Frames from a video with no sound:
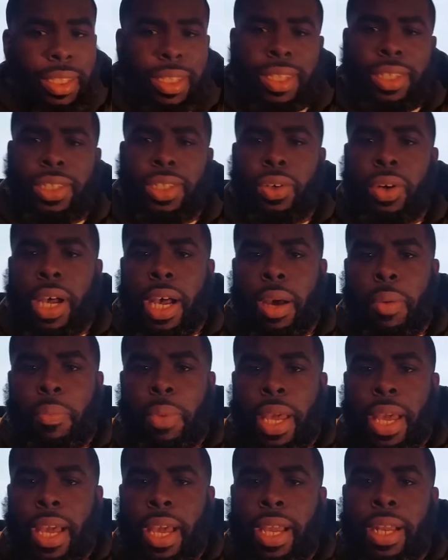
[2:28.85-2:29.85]
Does that show how
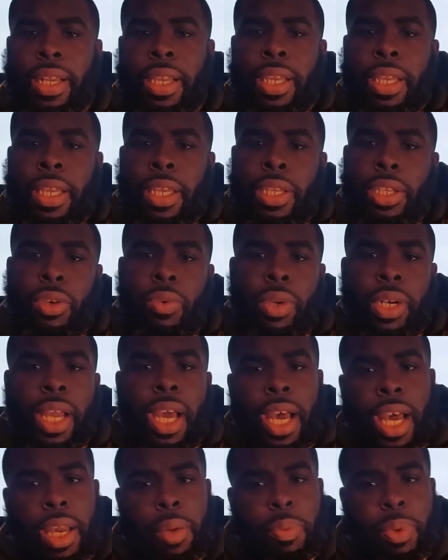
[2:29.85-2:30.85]
bad
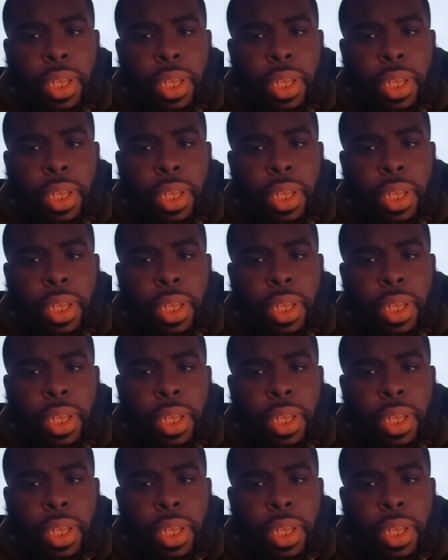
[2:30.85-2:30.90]
UNI